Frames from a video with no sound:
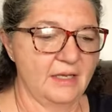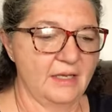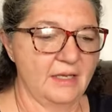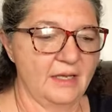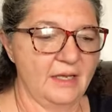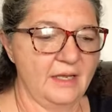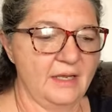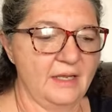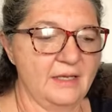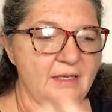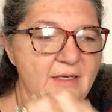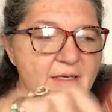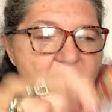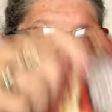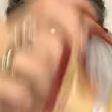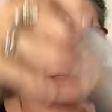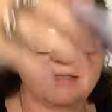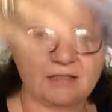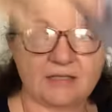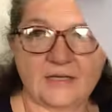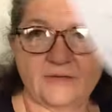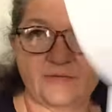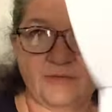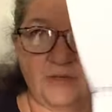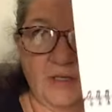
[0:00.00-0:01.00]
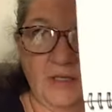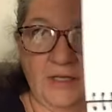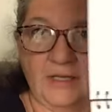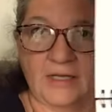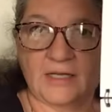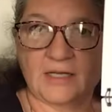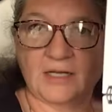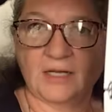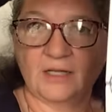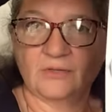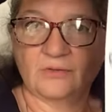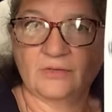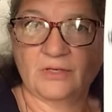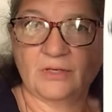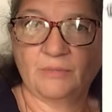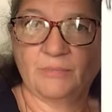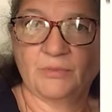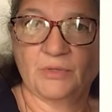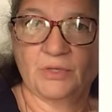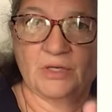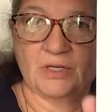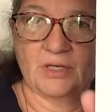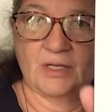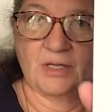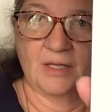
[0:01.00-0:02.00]
And it's definitely a coloring
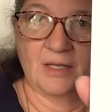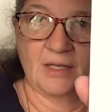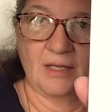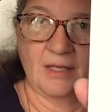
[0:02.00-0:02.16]
book.